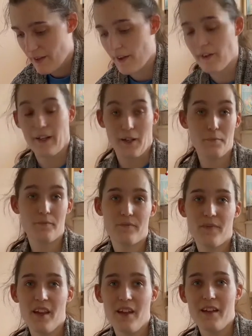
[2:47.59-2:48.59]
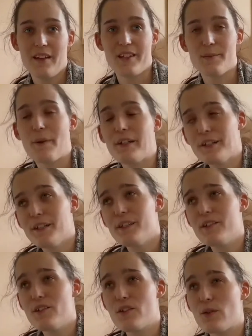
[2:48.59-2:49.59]
Okay, it's better
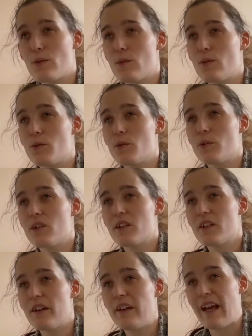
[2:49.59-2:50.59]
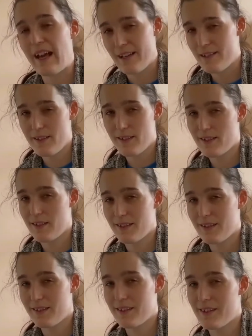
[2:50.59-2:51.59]
to ask
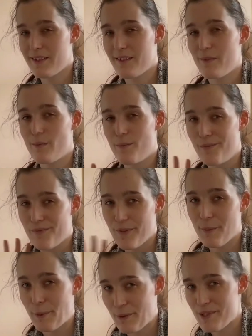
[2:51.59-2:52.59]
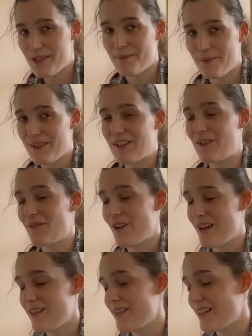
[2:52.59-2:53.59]
the person what they
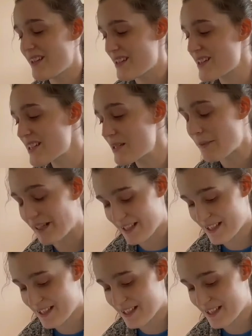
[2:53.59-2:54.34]
want than it is to make